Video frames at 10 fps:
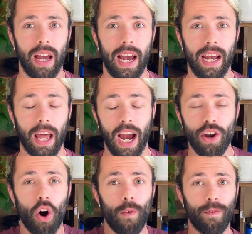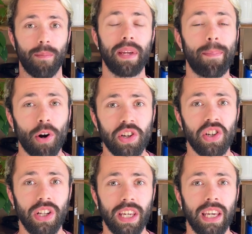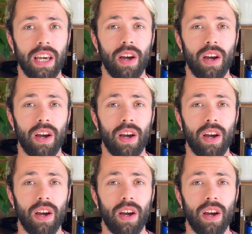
And I know for me personally,